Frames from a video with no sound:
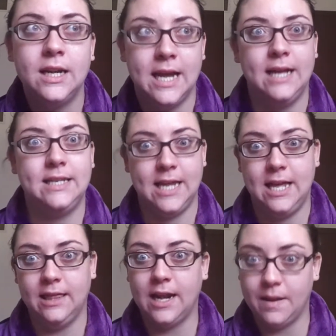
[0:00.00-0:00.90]
Not
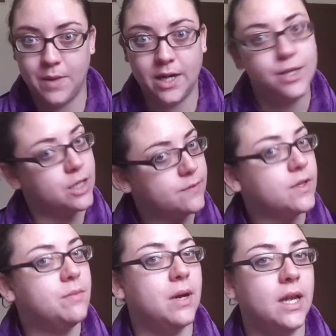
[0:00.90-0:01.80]
saying that I'm in it just
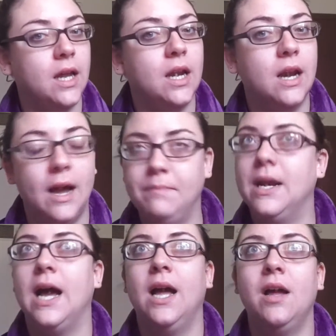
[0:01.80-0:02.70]
for the money.
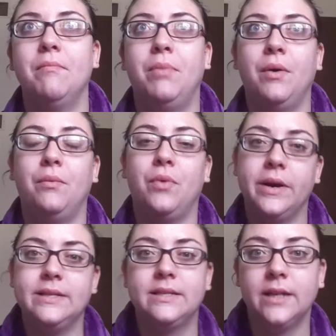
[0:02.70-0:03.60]
I'm not. But
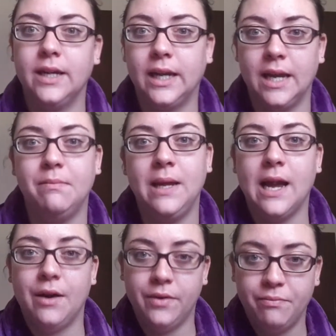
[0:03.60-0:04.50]
what is gonna get me
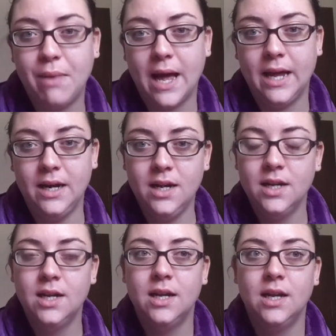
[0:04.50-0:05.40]
out of bed,
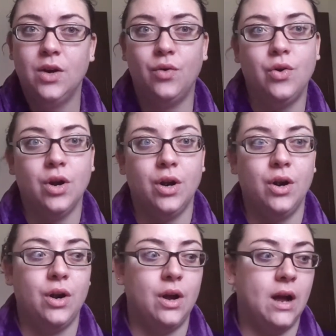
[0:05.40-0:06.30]

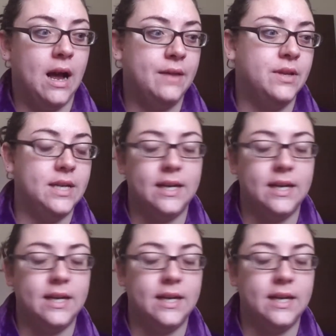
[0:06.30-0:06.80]
or on the